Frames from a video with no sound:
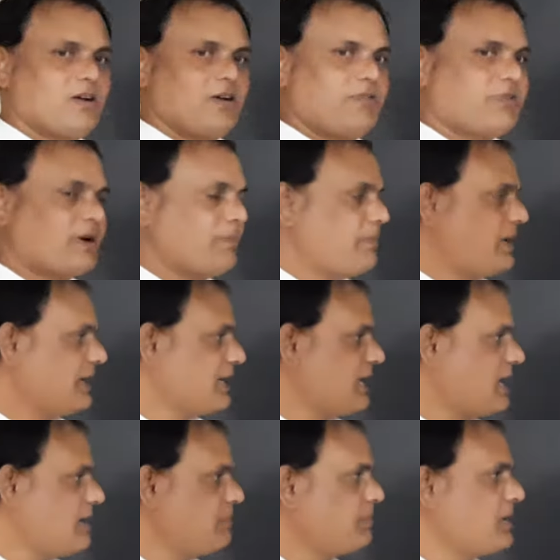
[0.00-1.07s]
From
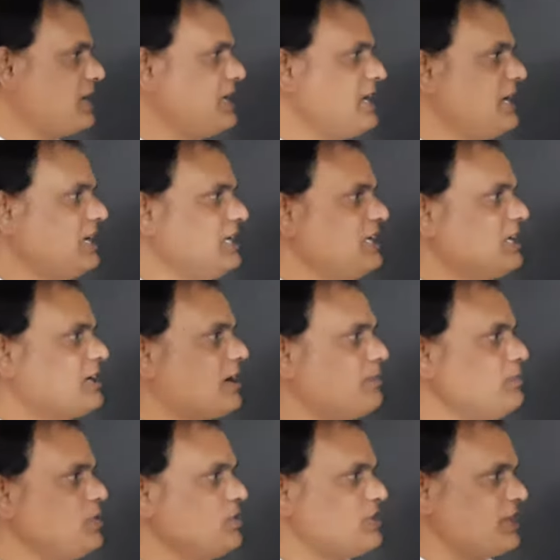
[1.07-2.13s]
Banaganapalli he
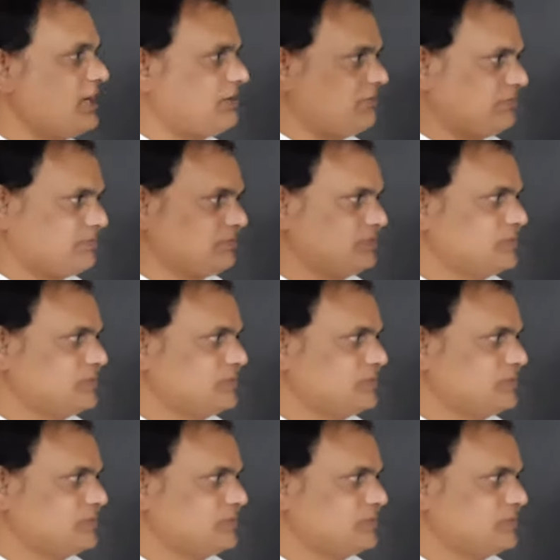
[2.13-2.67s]
commuted